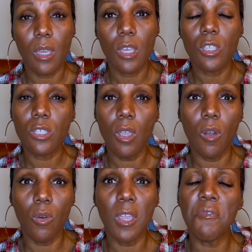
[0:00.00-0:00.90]

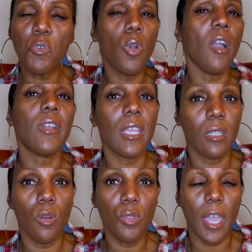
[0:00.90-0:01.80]
So if you already
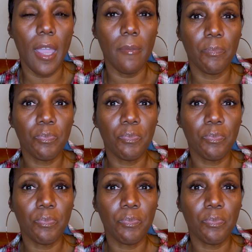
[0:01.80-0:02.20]
know that,